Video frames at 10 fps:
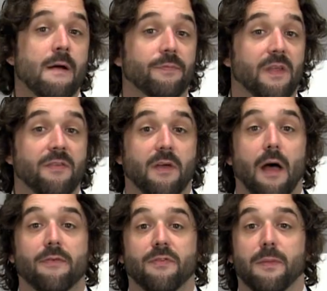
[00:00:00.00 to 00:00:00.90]
This
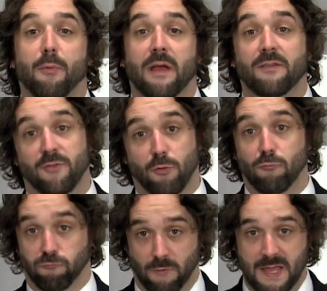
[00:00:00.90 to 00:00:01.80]
causes the brain to
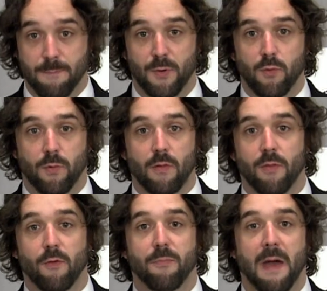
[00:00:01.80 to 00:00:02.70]
reboot
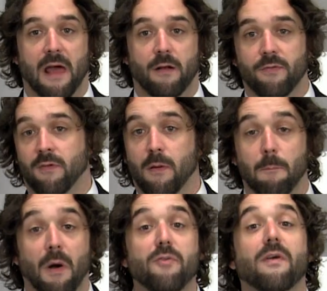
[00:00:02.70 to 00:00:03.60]
those patterns,
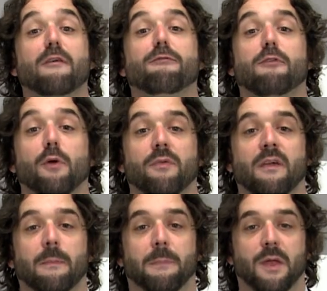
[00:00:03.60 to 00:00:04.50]
much like a frozen
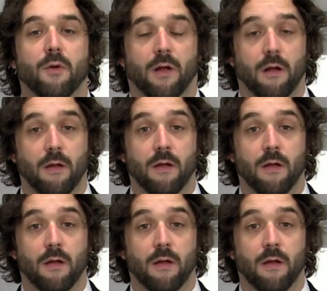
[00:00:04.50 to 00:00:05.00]
computer.